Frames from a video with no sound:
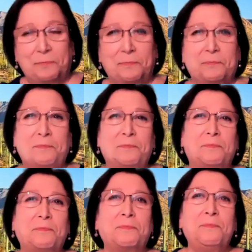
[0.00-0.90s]

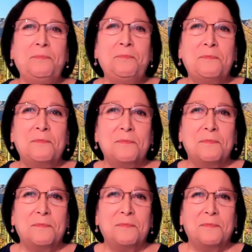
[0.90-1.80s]

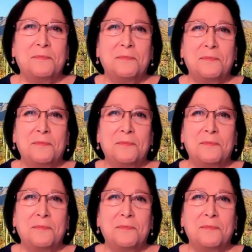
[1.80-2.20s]
No one is speaking in this clip.